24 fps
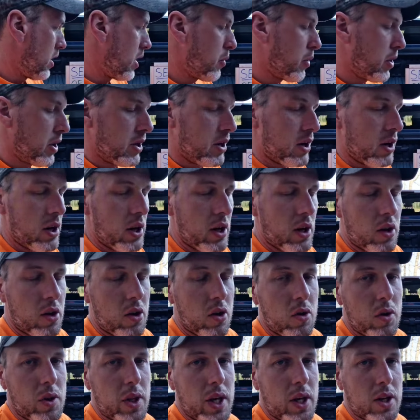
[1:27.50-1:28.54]
they want it done at
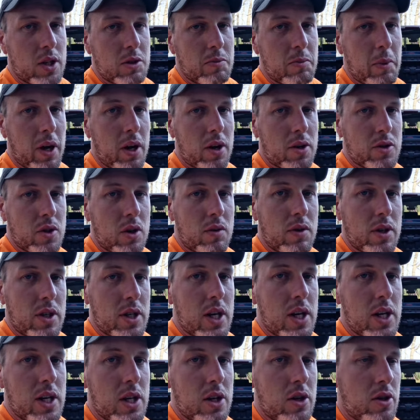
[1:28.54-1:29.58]
100,000 miles or every
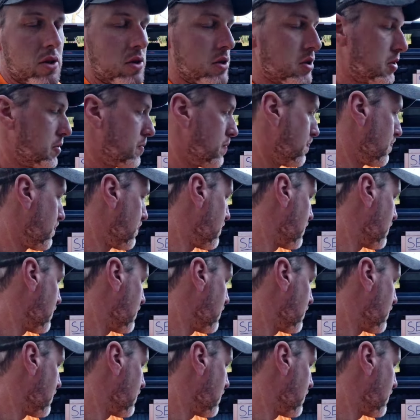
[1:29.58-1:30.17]
10 years.